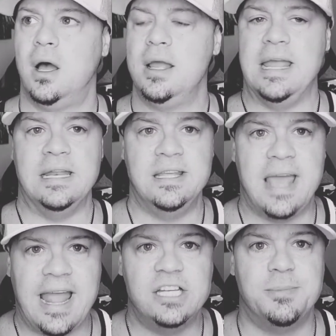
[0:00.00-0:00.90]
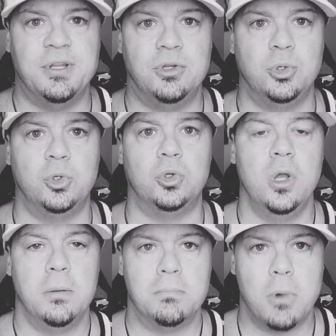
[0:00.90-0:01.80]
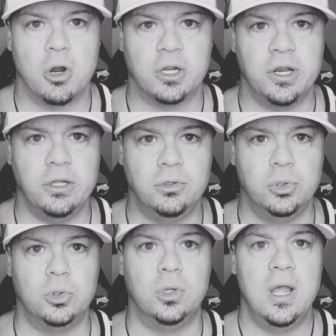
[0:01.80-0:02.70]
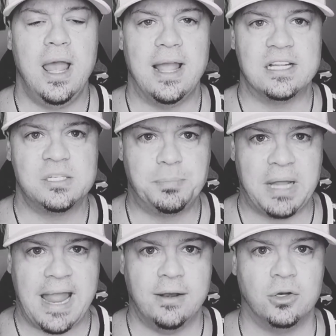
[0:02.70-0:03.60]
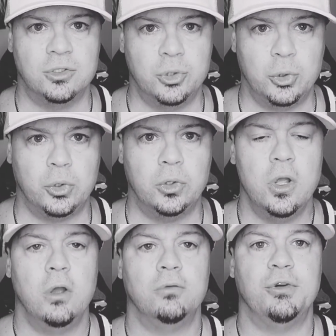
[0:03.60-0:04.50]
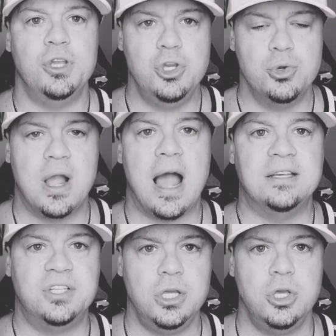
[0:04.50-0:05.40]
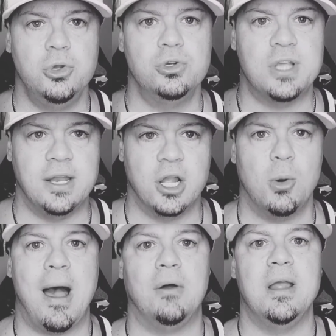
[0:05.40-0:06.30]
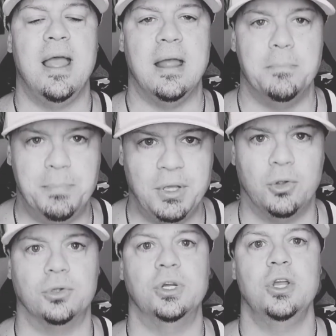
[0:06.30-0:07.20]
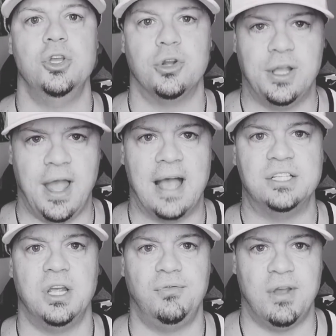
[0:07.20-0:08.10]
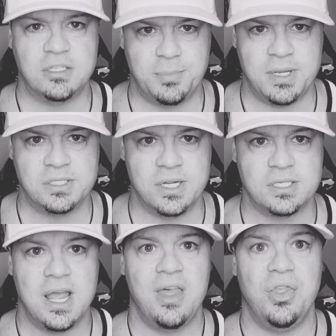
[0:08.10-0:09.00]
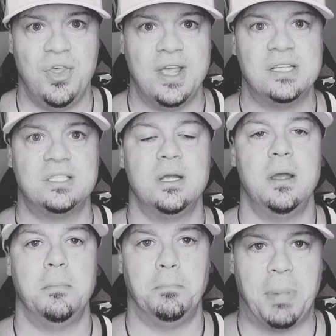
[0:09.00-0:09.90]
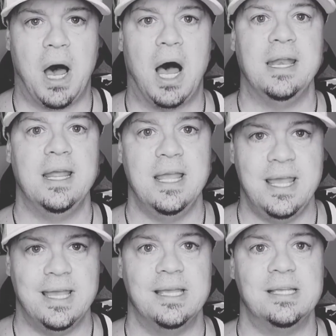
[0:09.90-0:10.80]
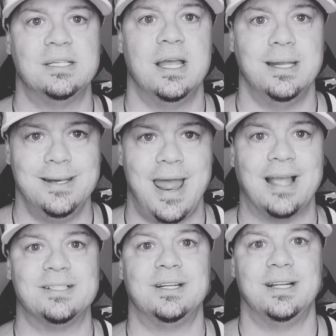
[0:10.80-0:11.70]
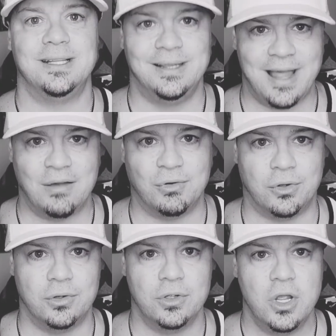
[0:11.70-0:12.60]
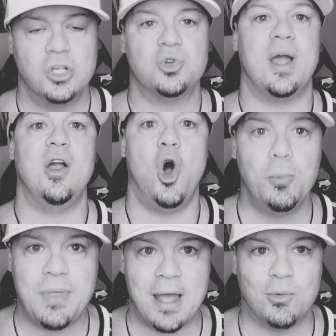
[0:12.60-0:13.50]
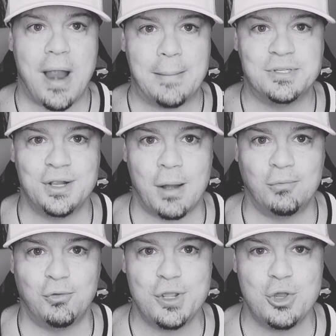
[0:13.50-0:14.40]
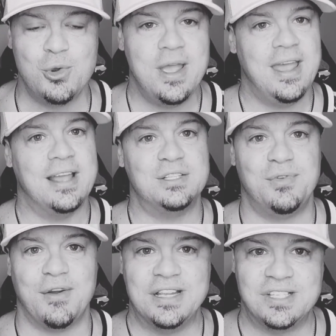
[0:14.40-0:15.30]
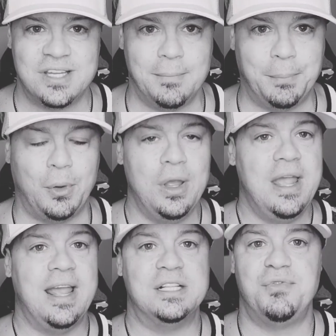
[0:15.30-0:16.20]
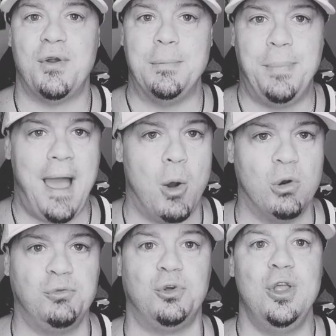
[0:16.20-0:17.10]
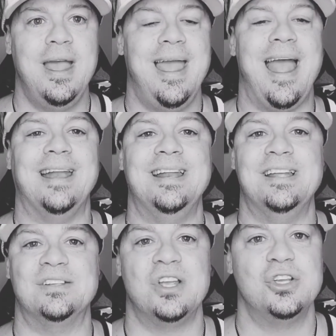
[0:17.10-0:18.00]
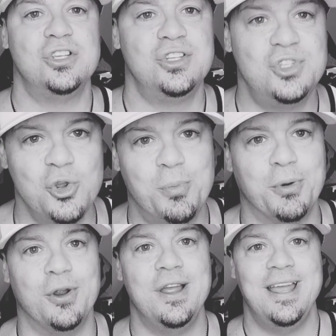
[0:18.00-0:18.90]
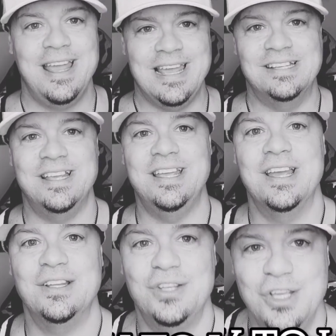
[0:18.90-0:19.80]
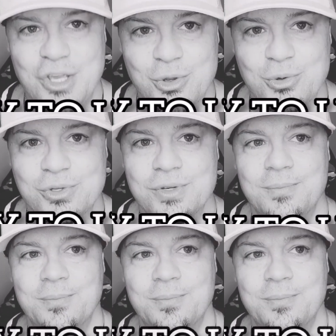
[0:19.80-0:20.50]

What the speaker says: engagement tool, marketing tool, explainer tool for you guys to use and go out and build your CashFX business. This bot is next level. So I hope that wraps it up for you. It's very simple, it's very powerful, and it is super easy to use.